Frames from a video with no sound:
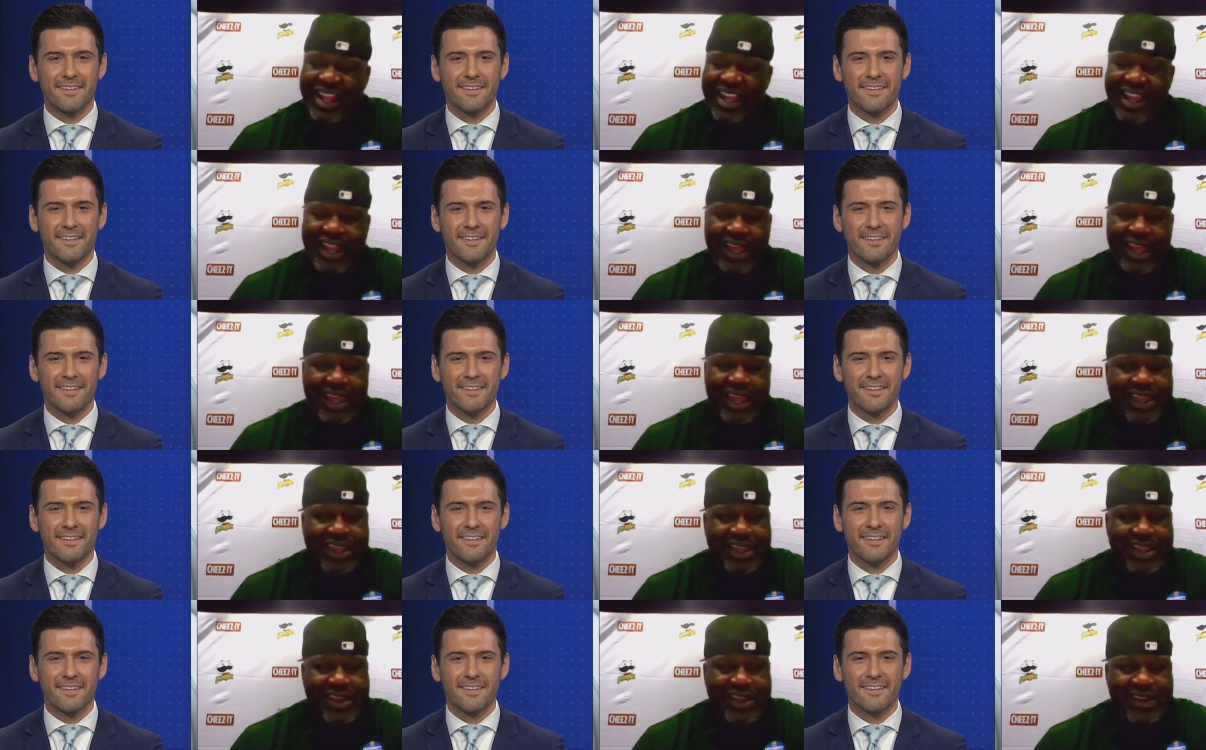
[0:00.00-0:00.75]
Speaker 1: L A.
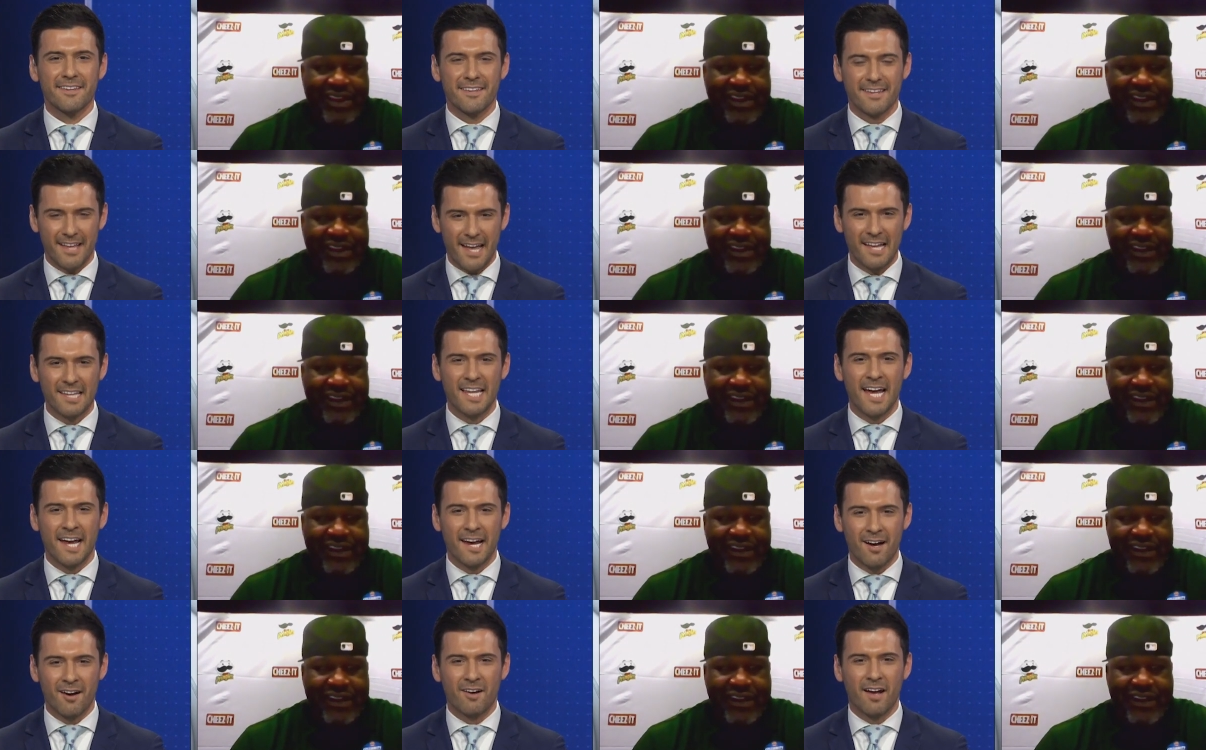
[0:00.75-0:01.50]
L
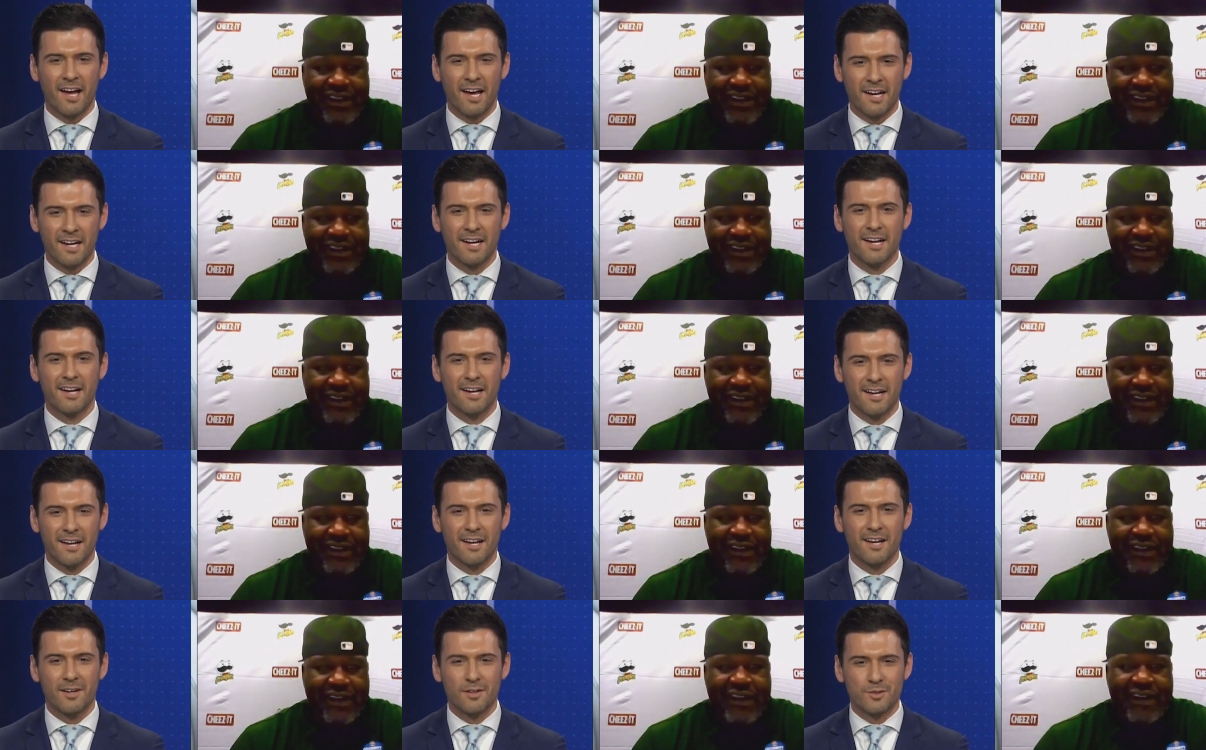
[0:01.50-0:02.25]
A, okay.
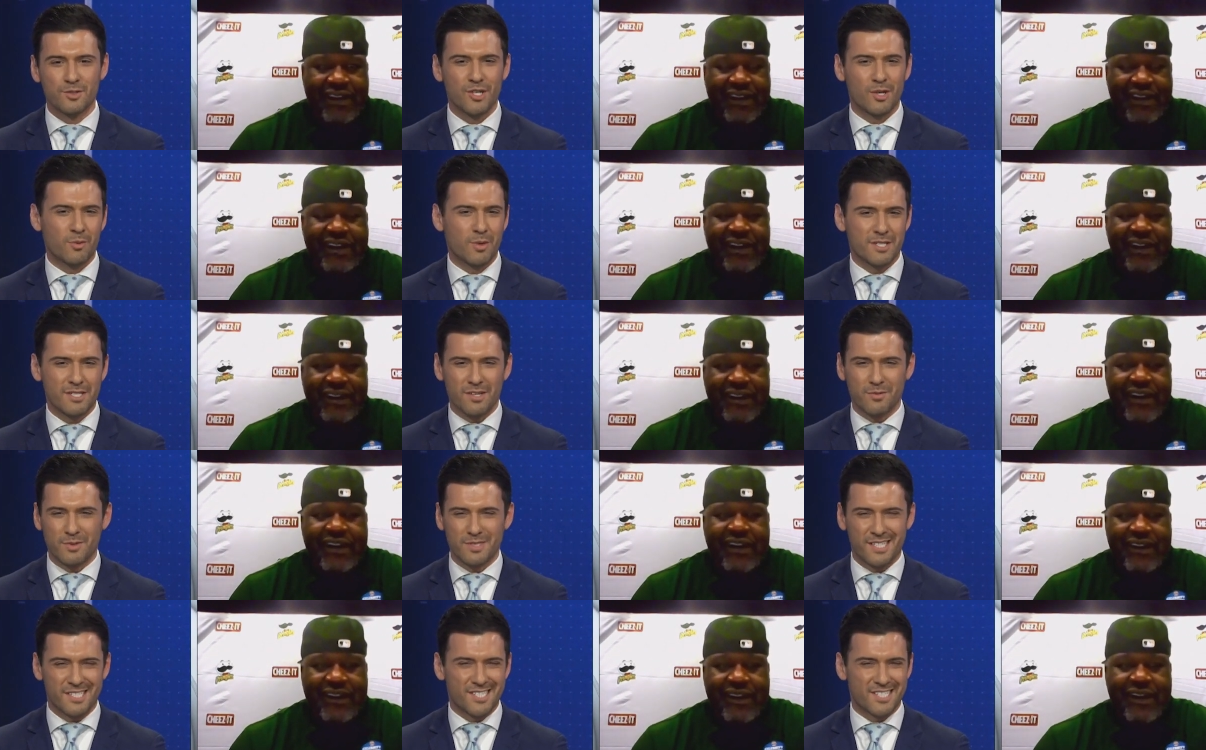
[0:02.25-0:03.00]
Uh, was it
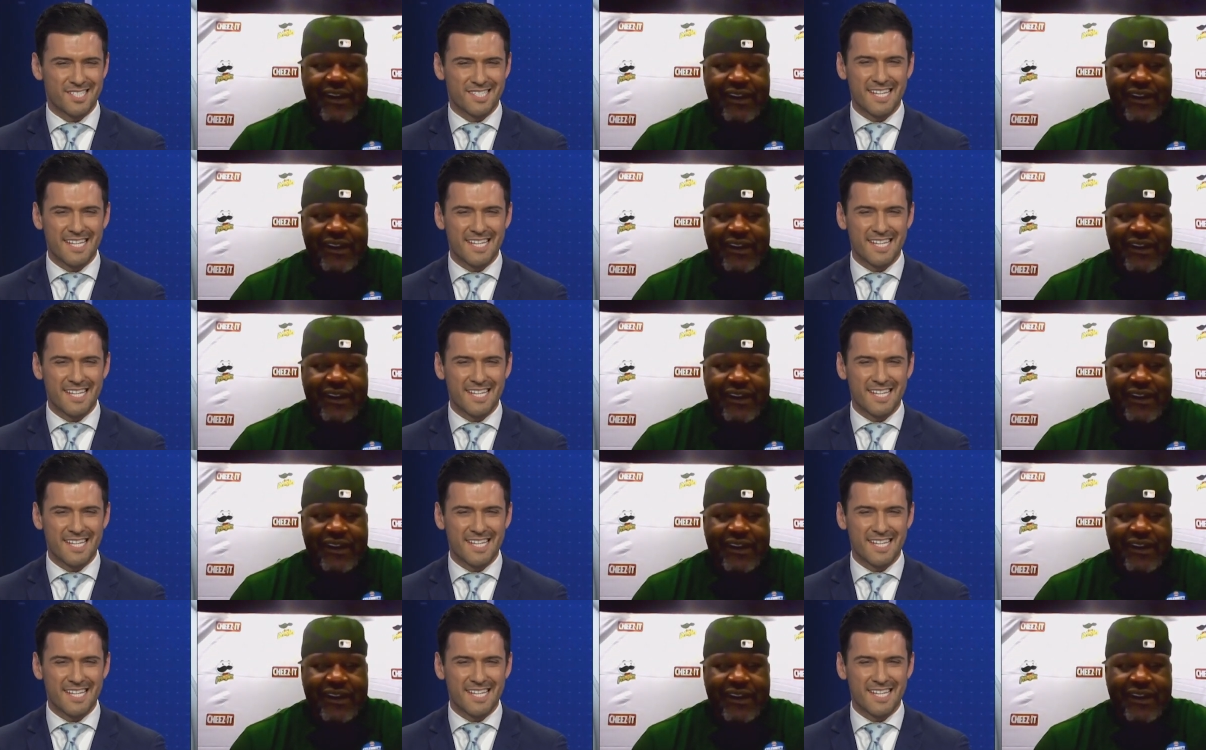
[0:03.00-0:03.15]
was it just